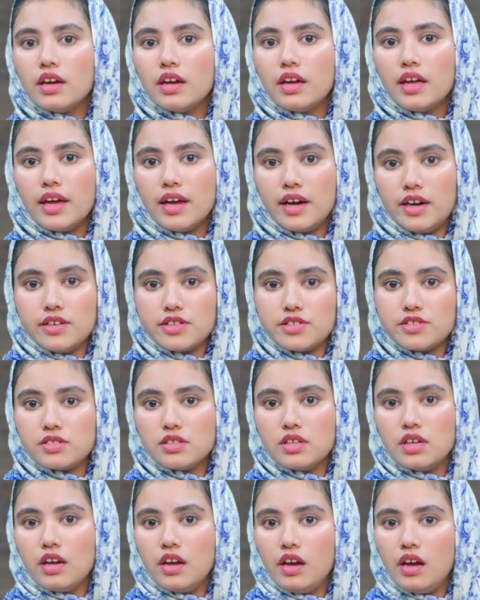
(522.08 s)

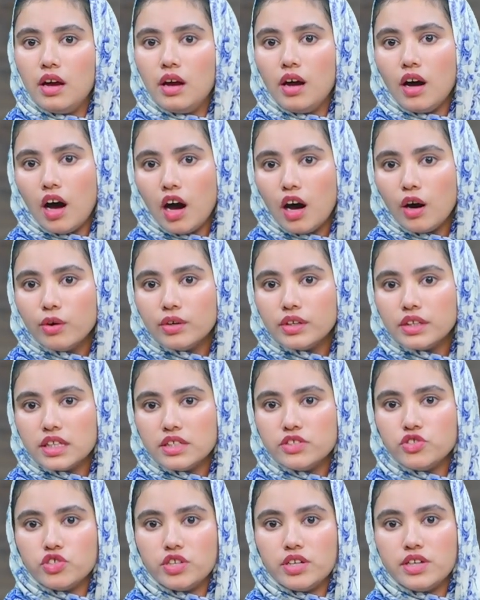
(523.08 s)
Here's how
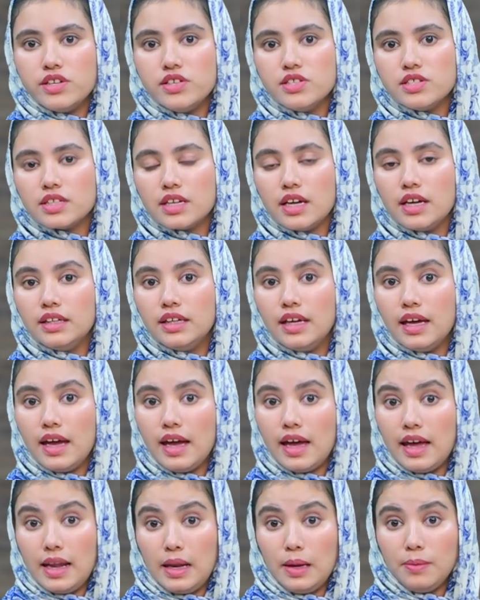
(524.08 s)
teachers can
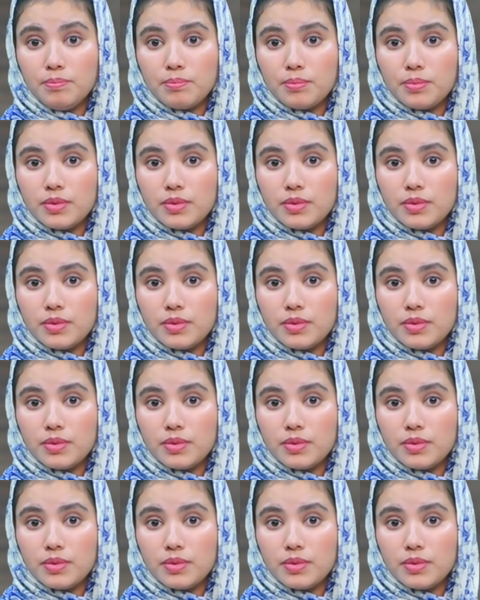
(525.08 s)
help.